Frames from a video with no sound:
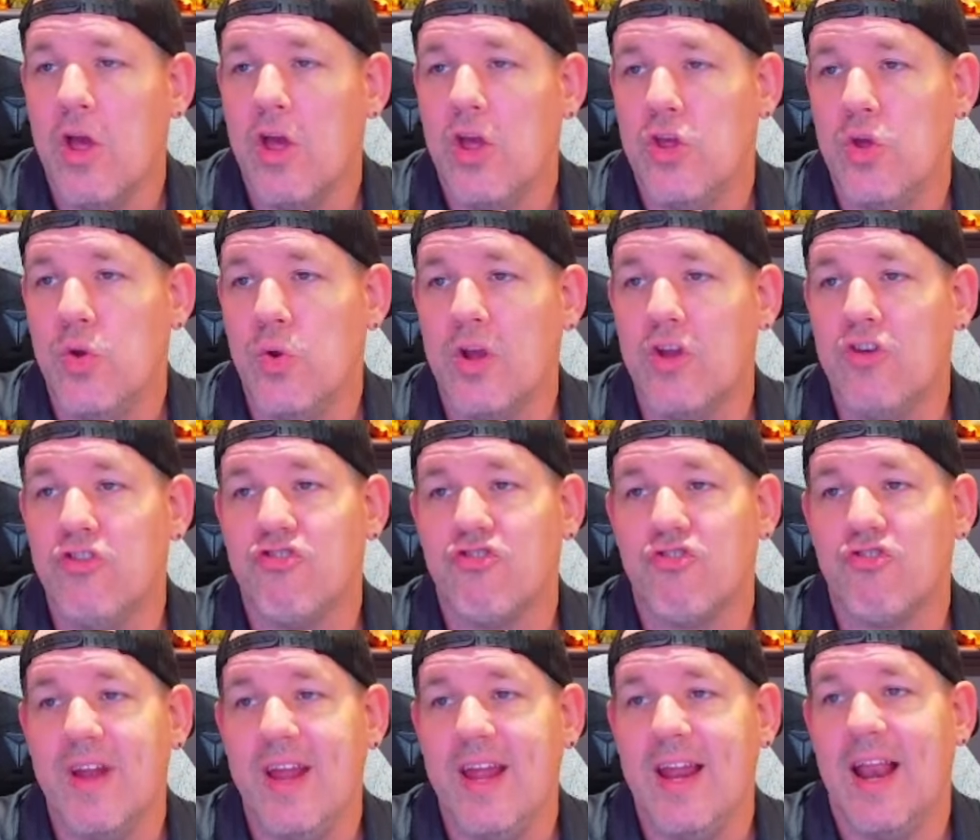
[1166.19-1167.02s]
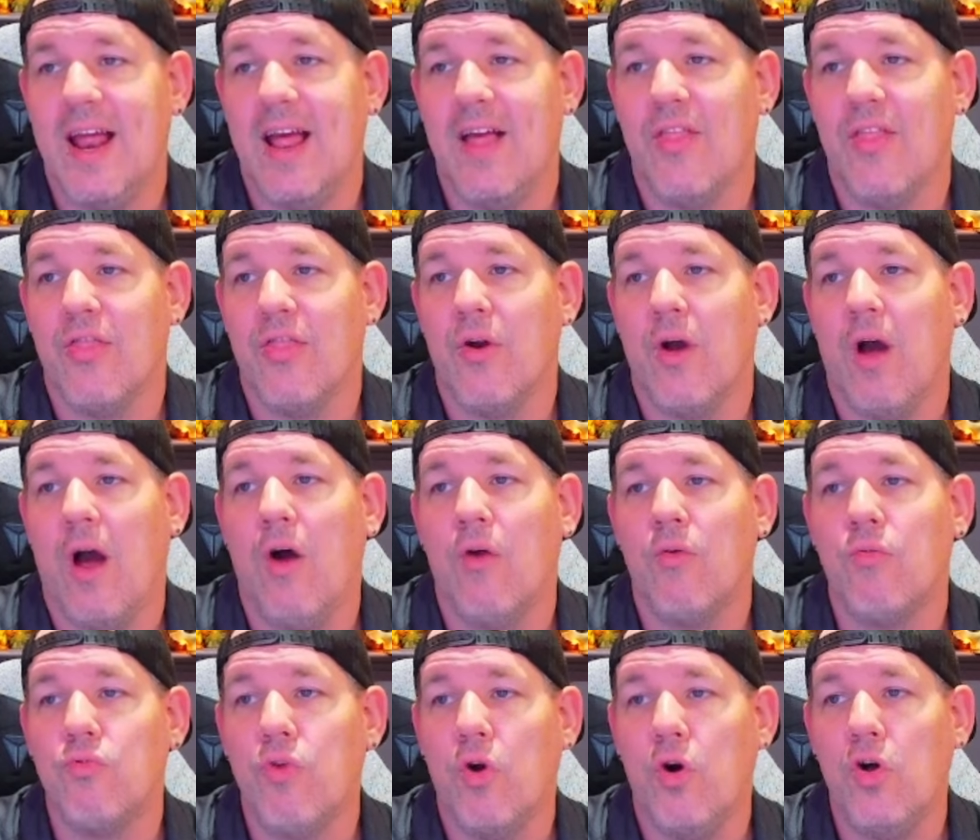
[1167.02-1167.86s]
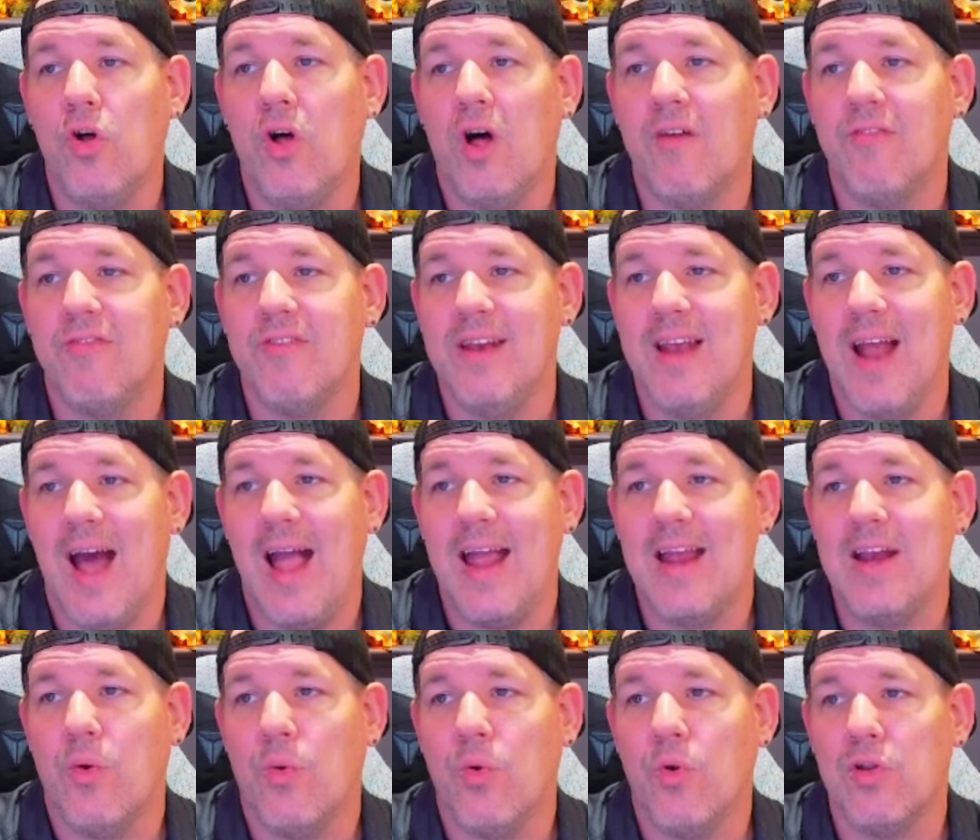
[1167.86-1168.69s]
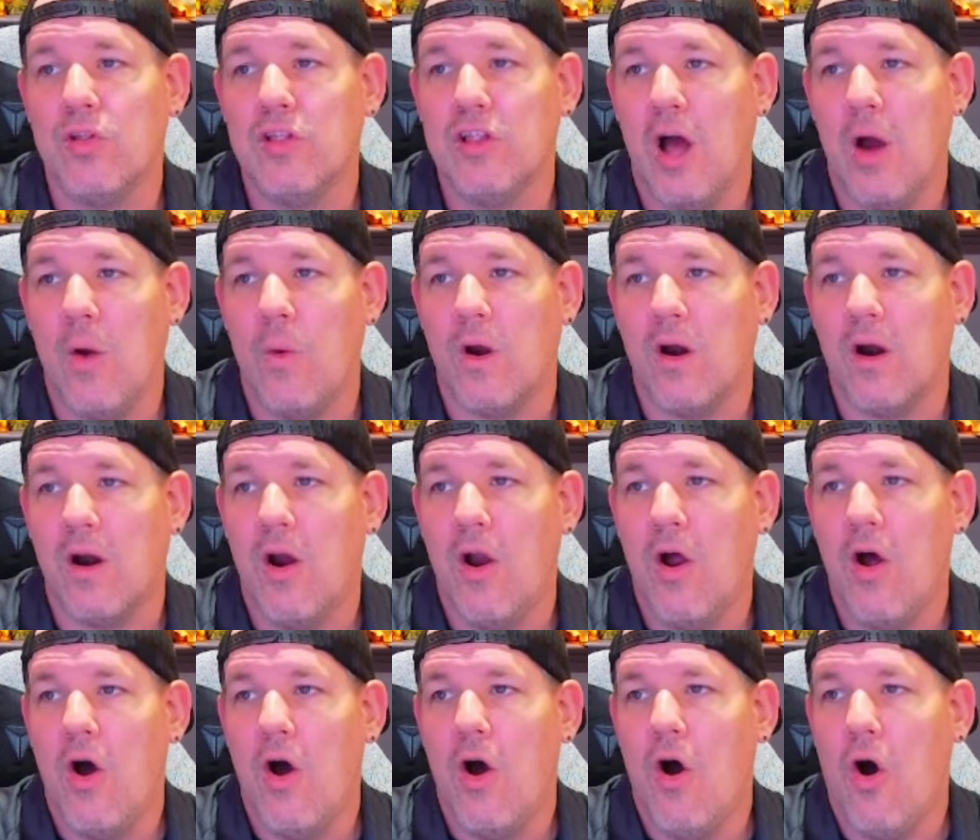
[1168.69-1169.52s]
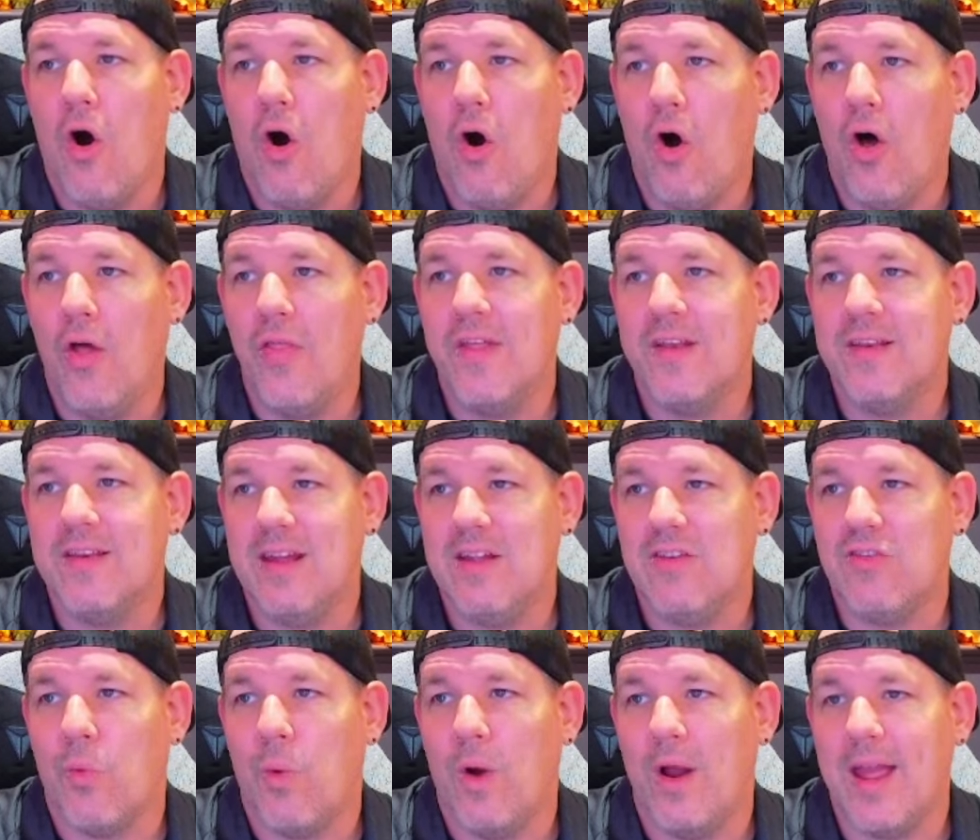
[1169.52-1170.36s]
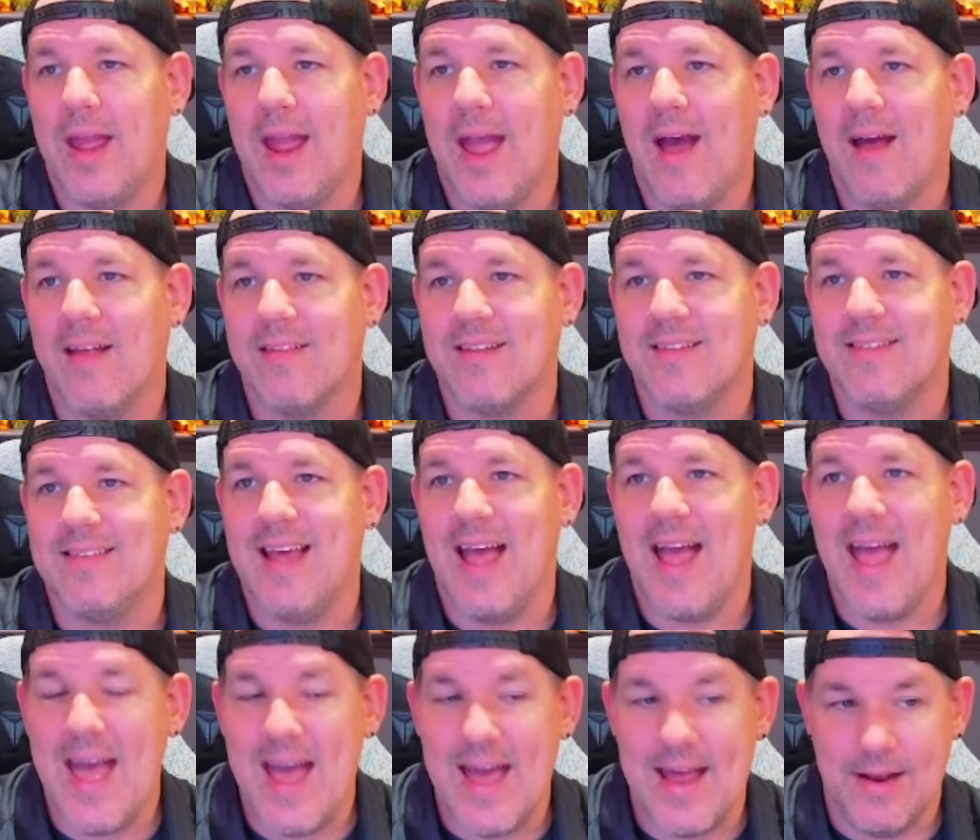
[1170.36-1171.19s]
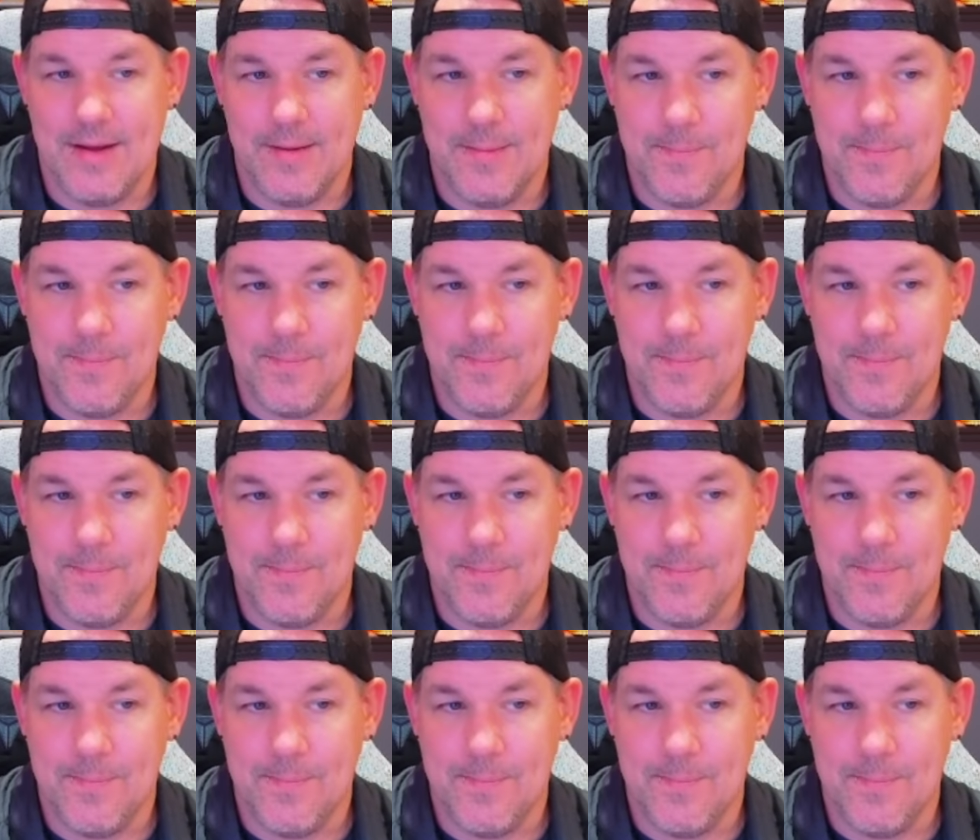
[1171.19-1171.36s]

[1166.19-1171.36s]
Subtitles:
you can treat a roll of 9 or lower on the d20 as a 10.